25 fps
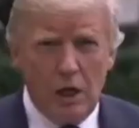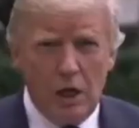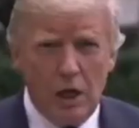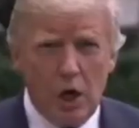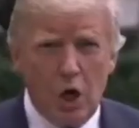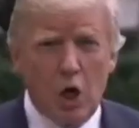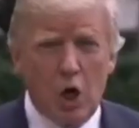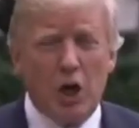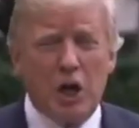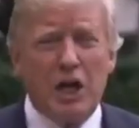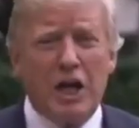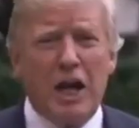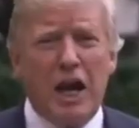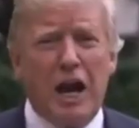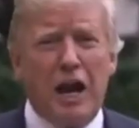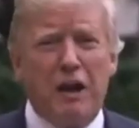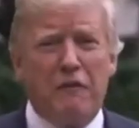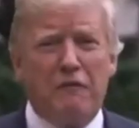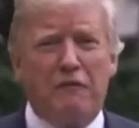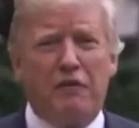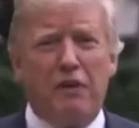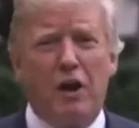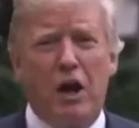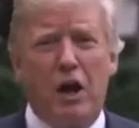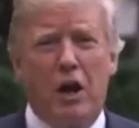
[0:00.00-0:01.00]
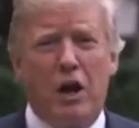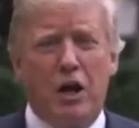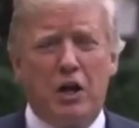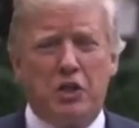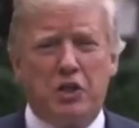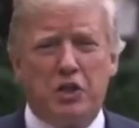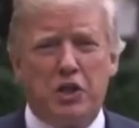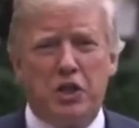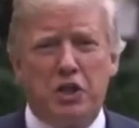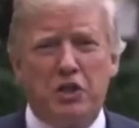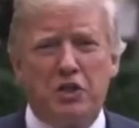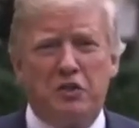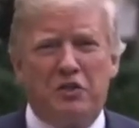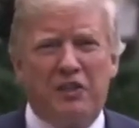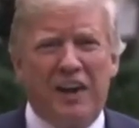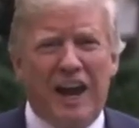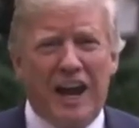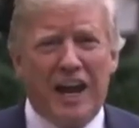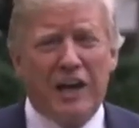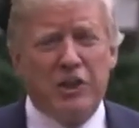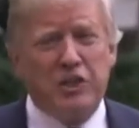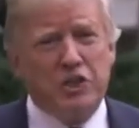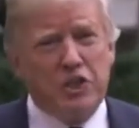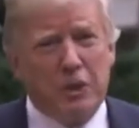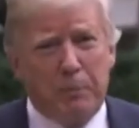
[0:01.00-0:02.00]
pardoned, and that's what he's
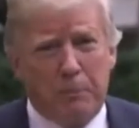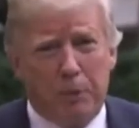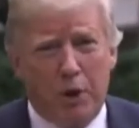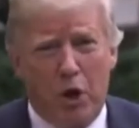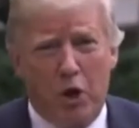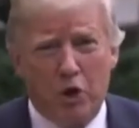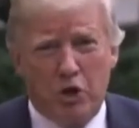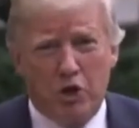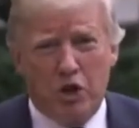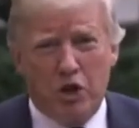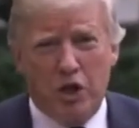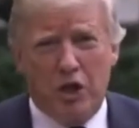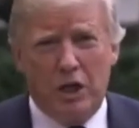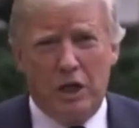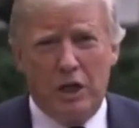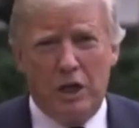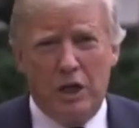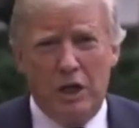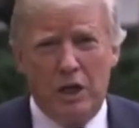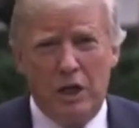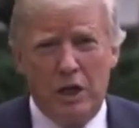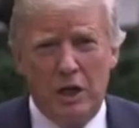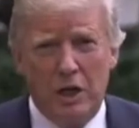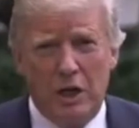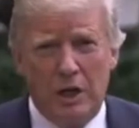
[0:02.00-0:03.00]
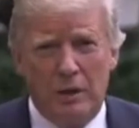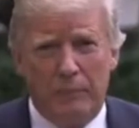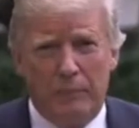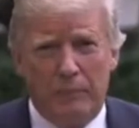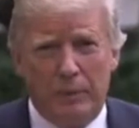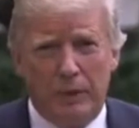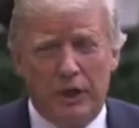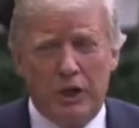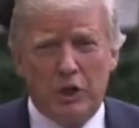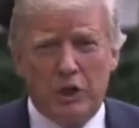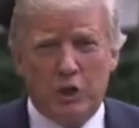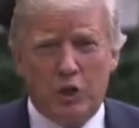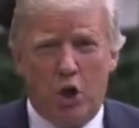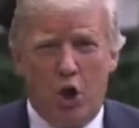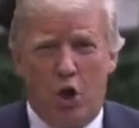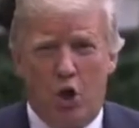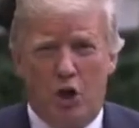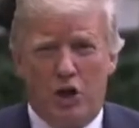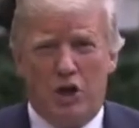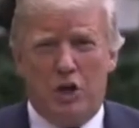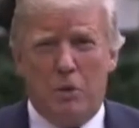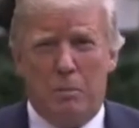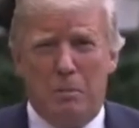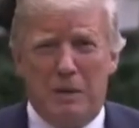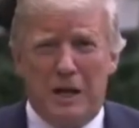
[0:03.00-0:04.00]
been told, if you're pardoned, you're
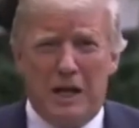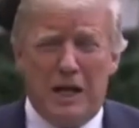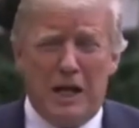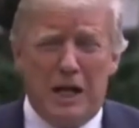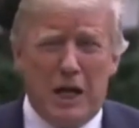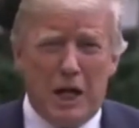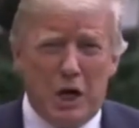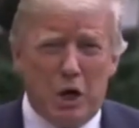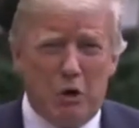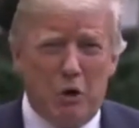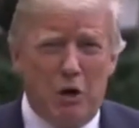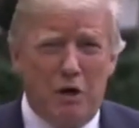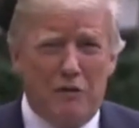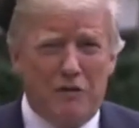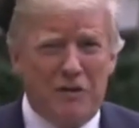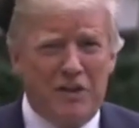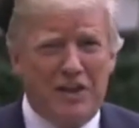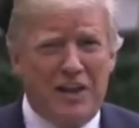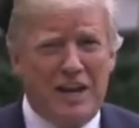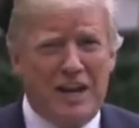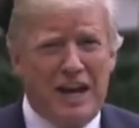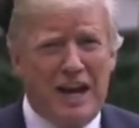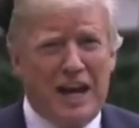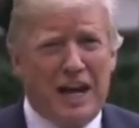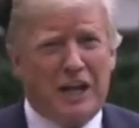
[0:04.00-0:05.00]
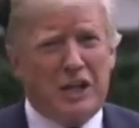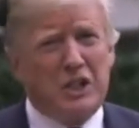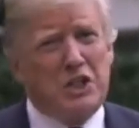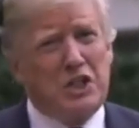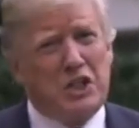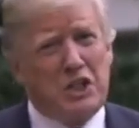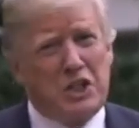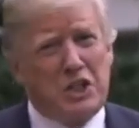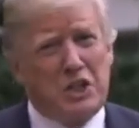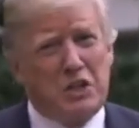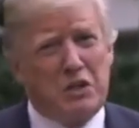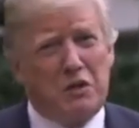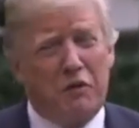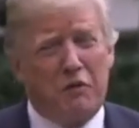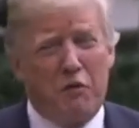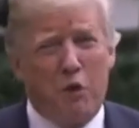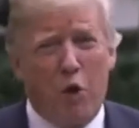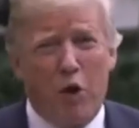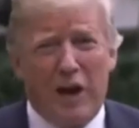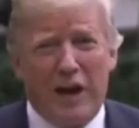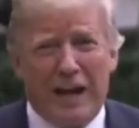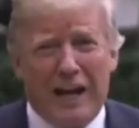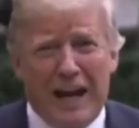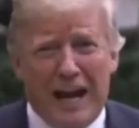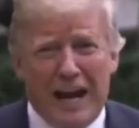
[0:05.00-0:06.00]
going to jail for a longer period of
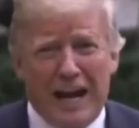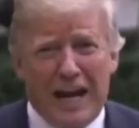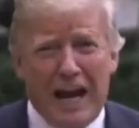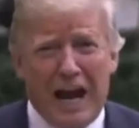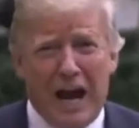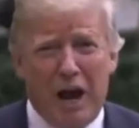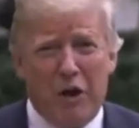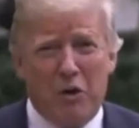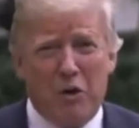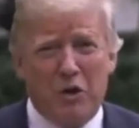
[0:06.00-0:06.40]
time with